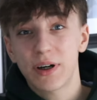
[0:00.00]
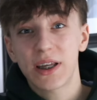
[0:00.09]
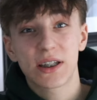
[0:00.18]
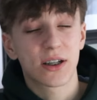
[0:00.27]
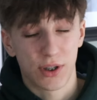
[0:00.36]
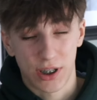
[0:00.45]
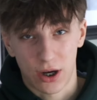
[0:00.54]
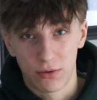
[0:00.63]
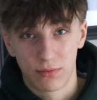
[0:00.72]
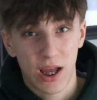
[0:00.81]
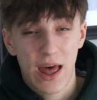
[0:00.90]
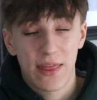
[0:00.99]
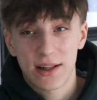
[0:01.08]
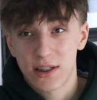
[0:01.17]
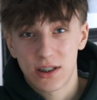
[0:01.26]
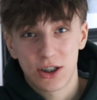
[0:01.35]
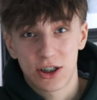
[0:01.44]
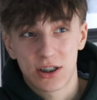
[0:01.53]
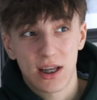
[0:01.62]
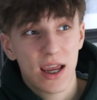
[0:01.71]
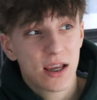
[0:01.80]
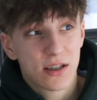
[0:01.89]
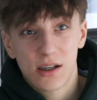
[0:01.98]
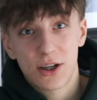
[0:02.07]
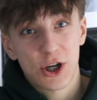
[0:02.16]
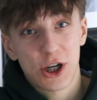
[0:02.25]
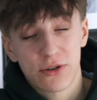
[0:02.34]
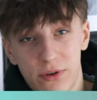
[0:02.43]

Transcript: he's still the GOAT. And that's just, it isn't gonna change for a